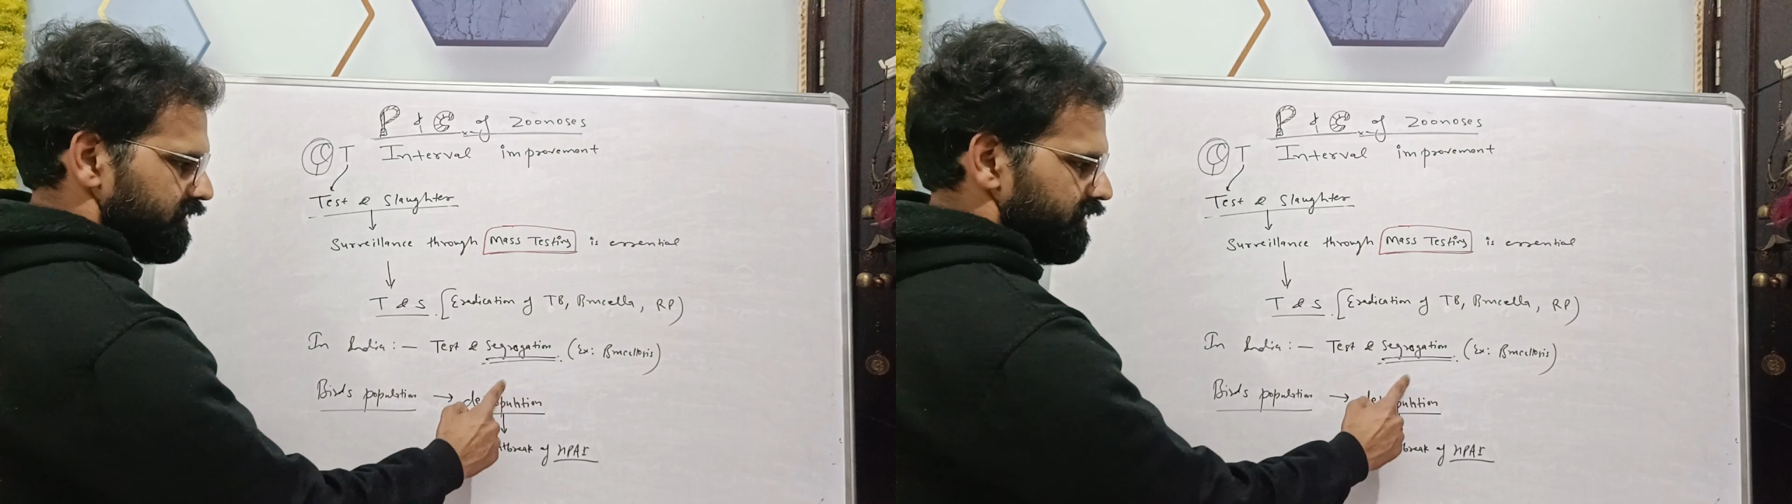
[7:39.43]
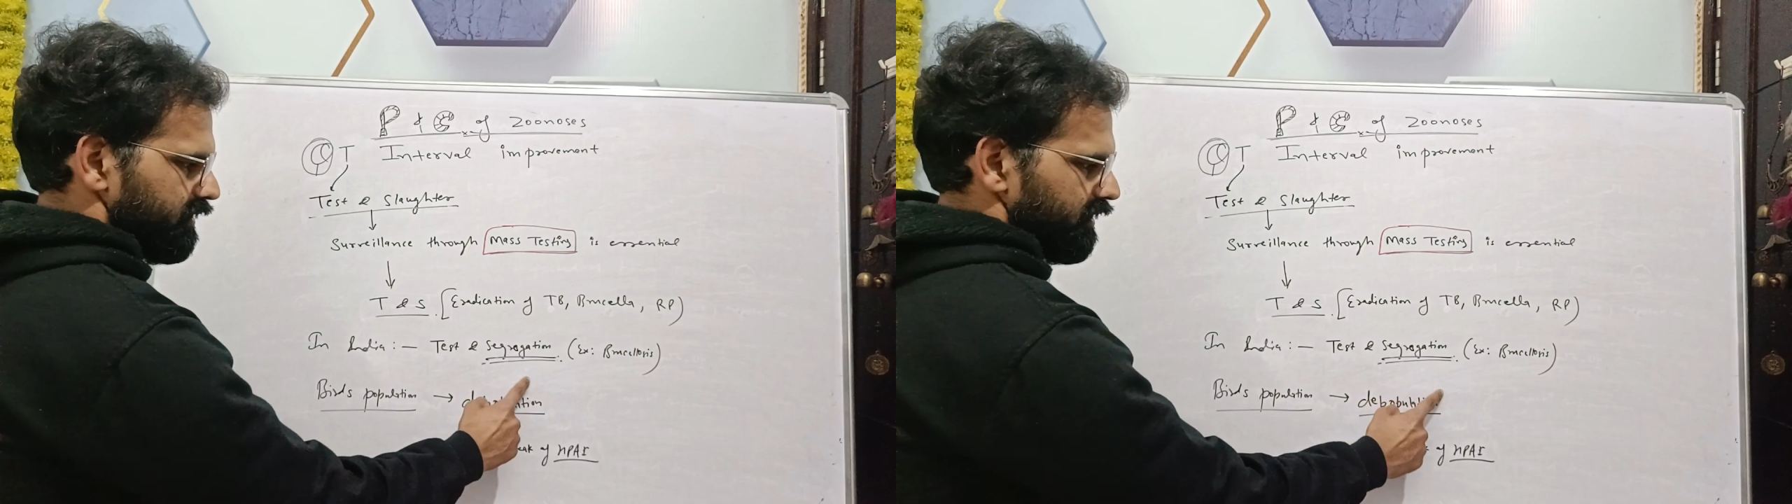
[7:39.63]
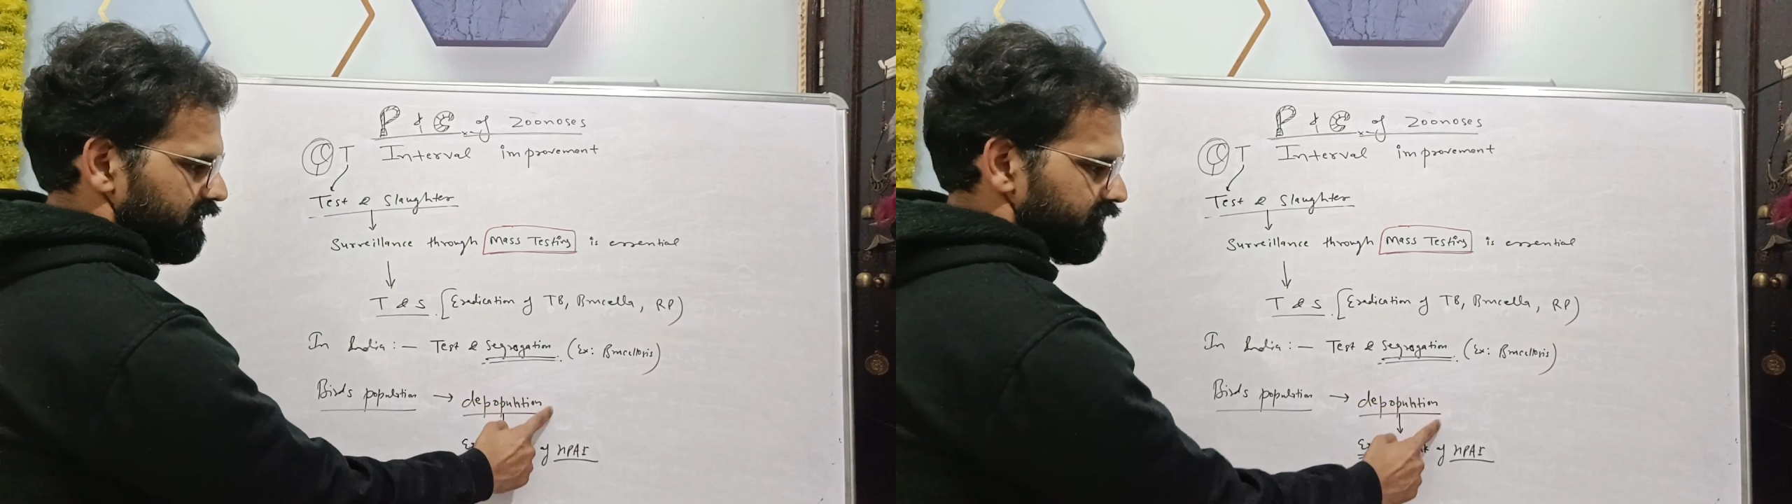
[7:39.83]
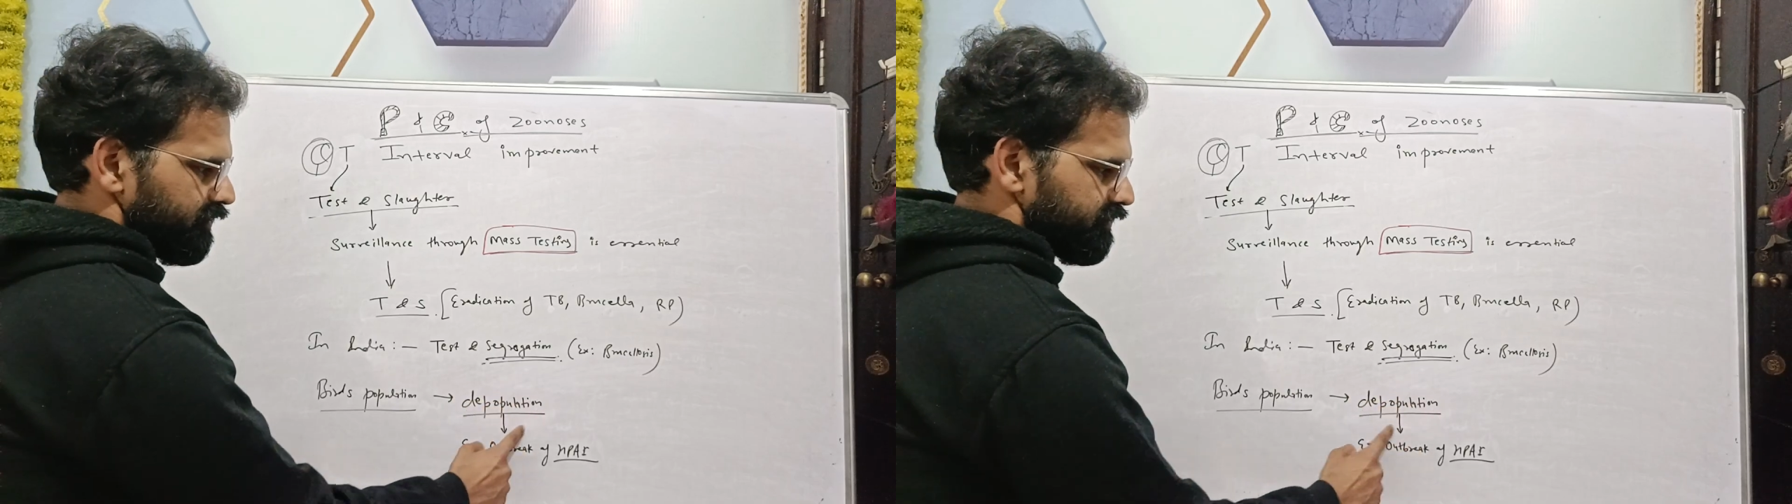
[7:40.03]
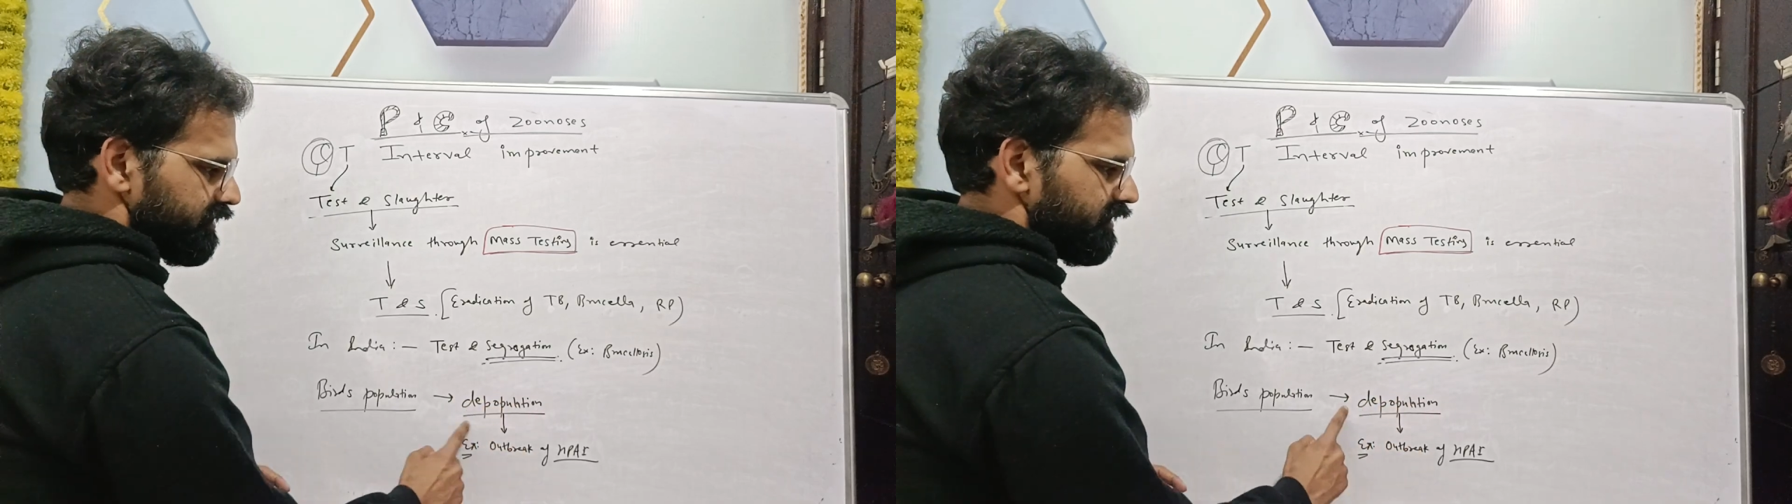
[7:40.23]
They are
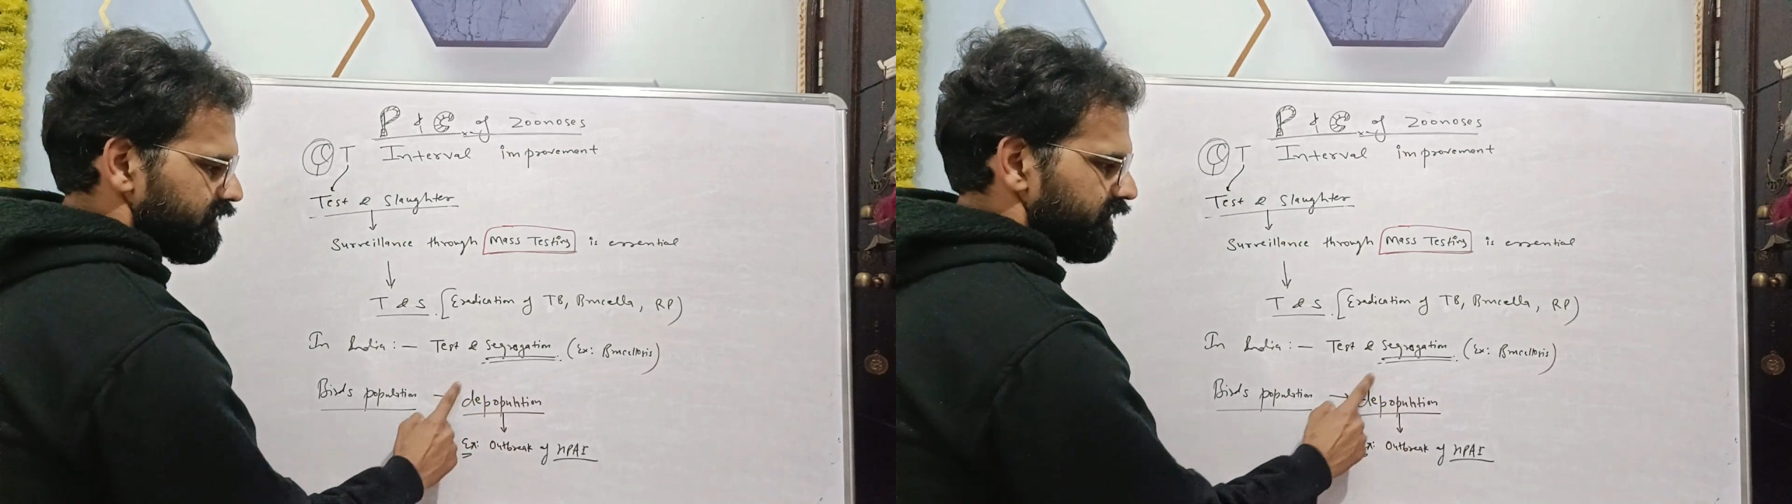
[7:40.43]
using